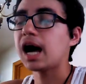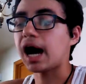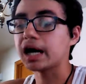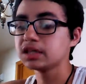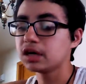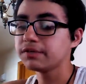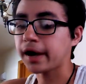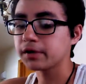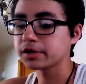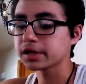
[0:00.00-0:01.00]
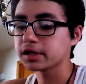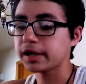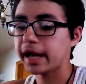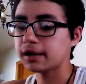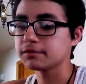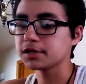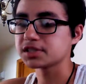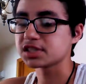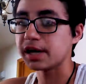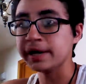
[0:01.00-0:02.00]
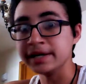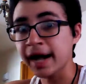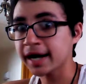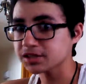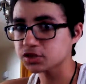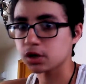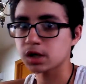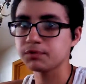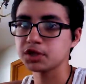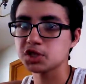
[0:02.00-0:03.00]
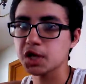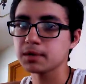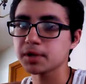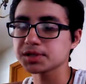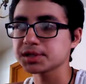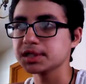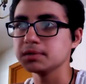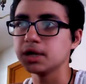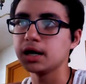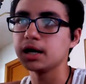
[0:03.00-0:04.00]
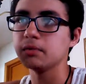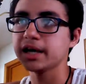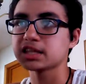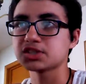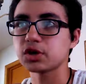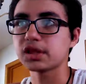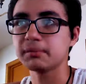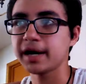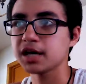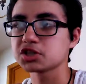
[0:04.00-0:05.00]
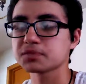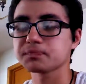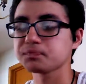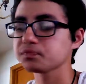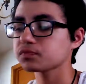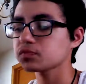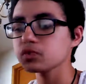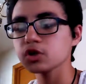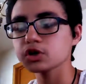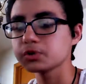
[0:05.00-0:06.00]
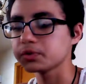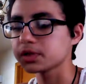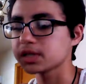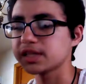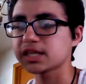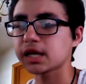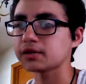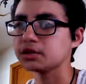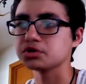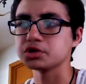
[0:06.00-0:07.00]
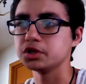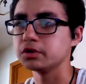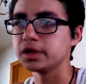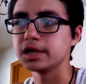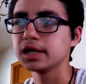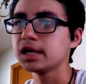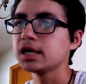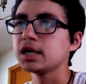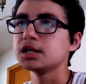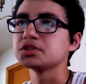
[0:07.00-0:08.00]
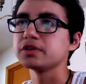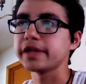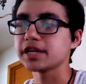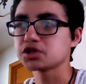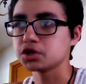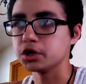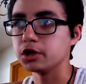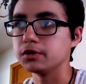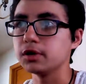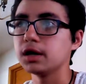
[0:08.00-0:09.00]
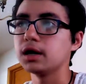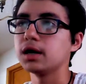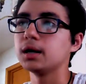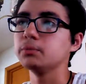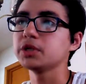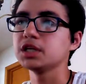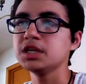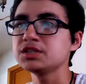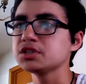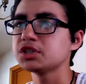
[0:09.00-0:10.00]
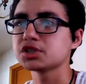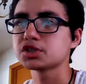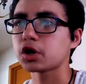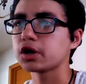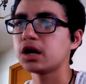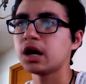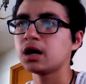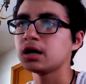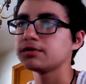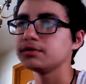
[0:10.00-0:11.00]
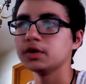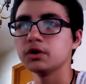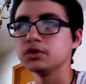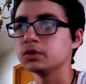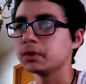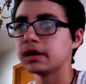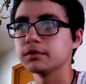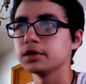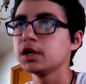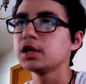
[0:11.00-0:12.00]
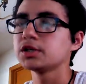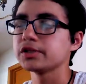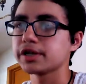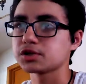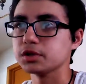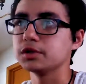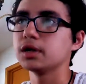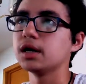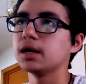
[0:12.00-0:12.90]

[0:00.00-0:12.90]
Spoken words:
I love how they're going to have us not start off with the chain wrestling at the start of the match, because that's how they usually do it. So that's good. You can easily just start off, doing whatever. So that's good.